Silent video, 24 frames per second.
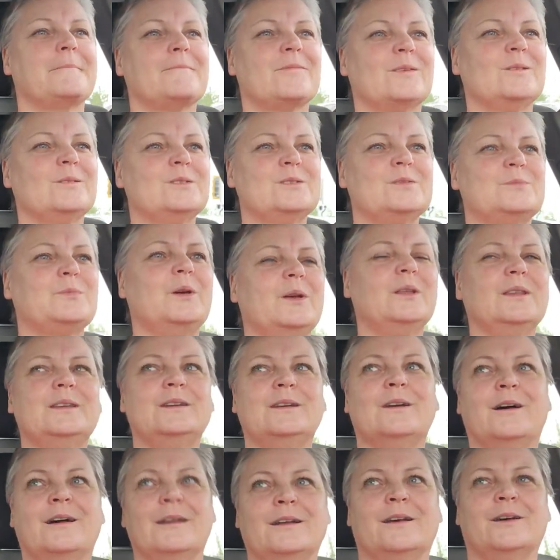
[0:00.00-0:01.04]
this is probably
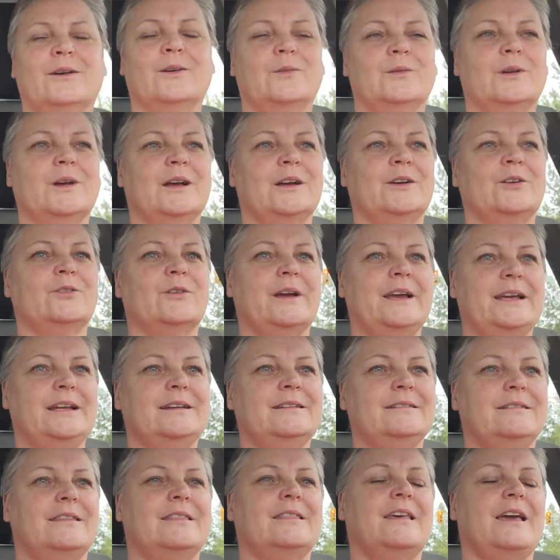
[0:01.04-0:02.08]
not a, a great
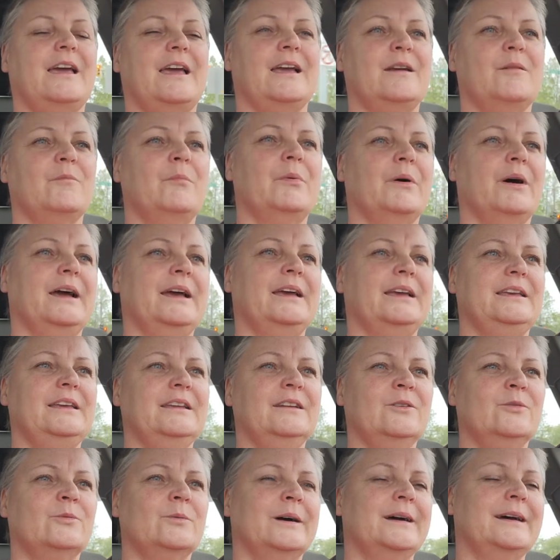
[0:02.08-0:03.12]
thing, but you
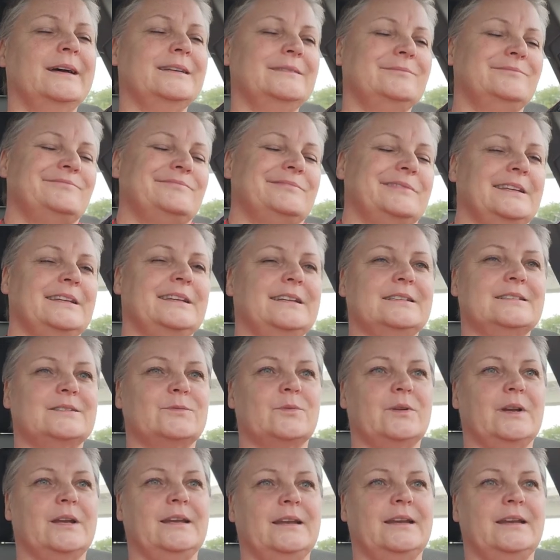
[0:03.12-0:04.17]
know what? It is
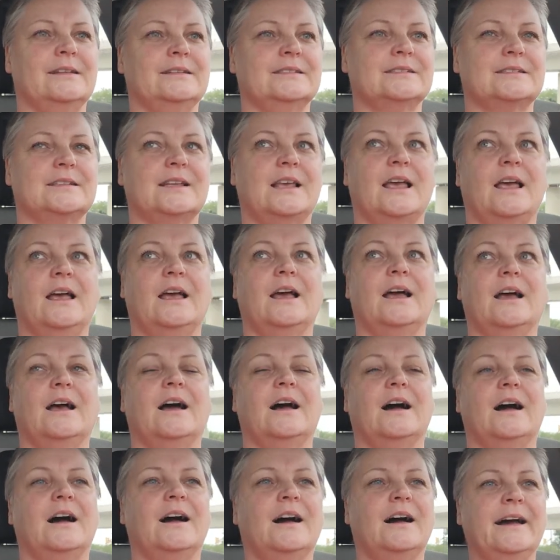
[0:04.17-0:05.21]
what it is.
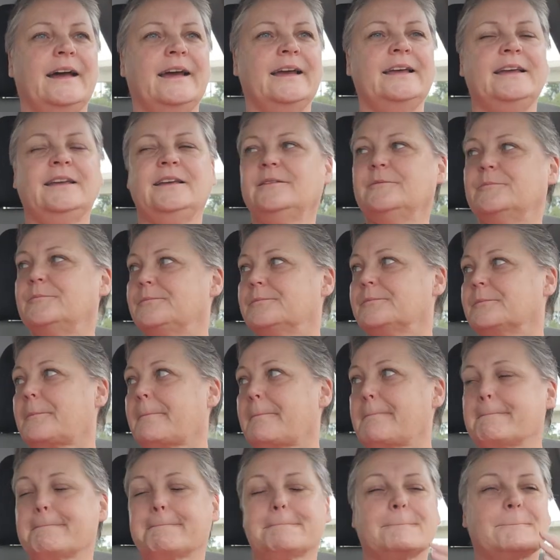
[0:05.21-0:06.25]
I
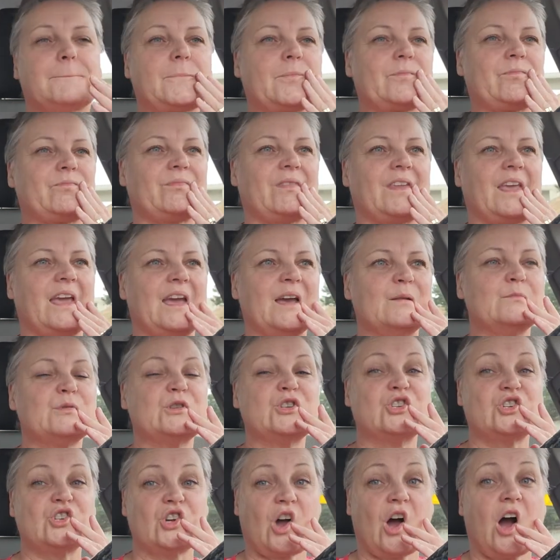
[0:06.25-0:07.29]
am
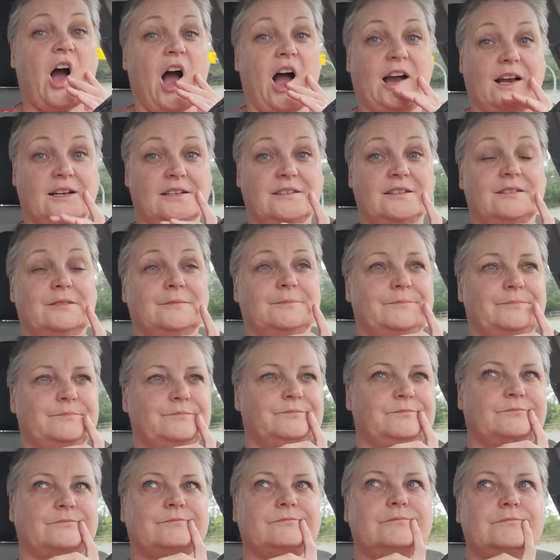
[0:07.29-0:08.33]
shocked
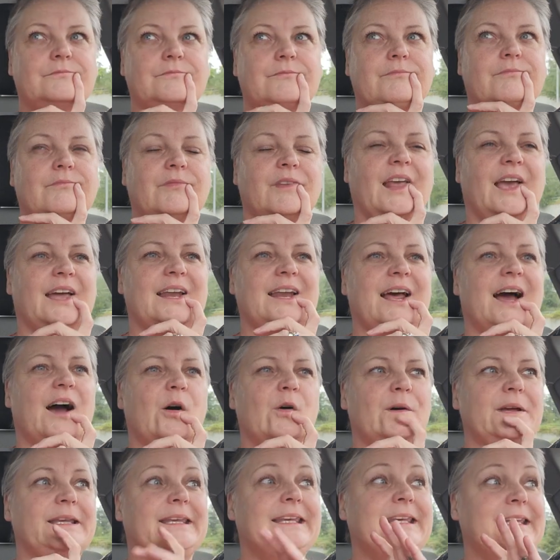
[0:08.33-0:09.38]
at
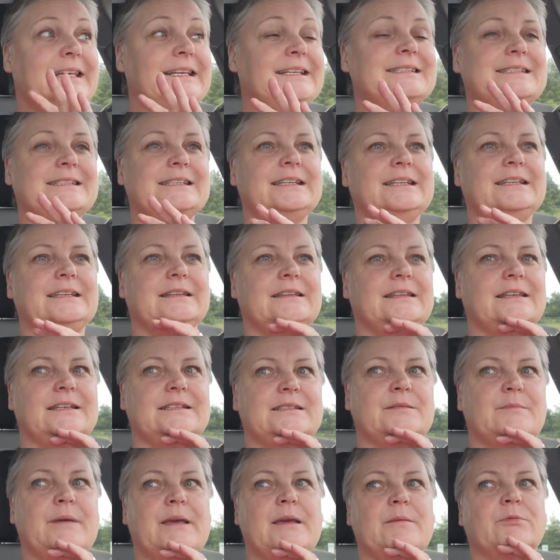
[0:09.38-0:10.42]
how easy
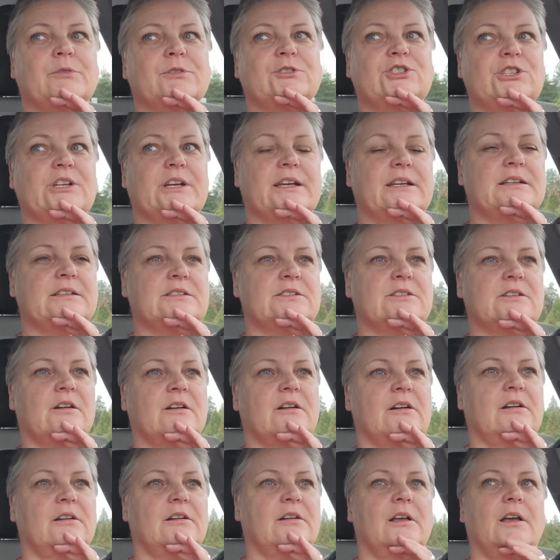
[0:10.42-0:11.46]
these Mabel chickens
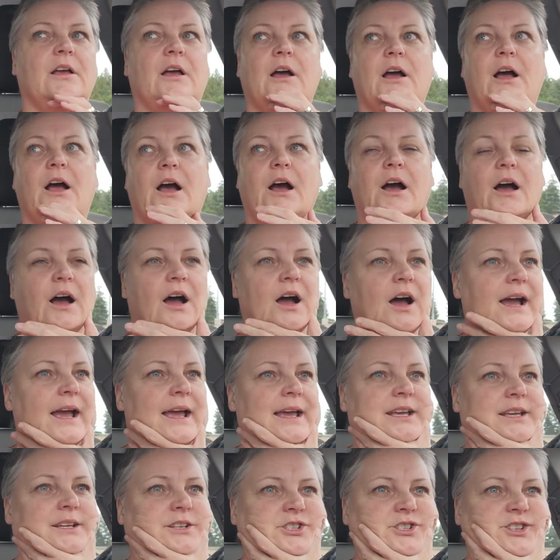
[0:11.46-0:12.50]
are.
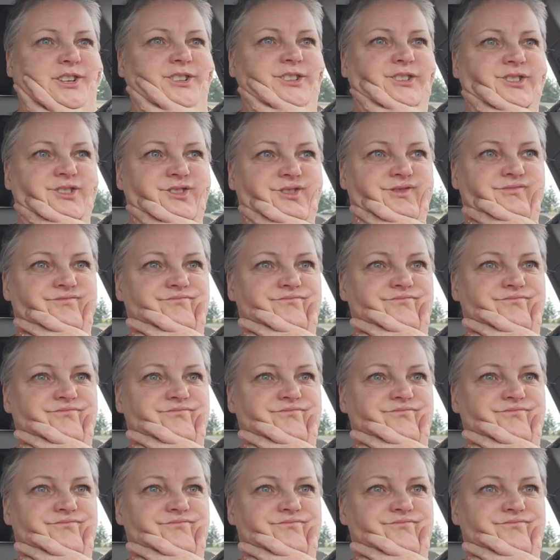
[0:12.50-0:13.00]
I just,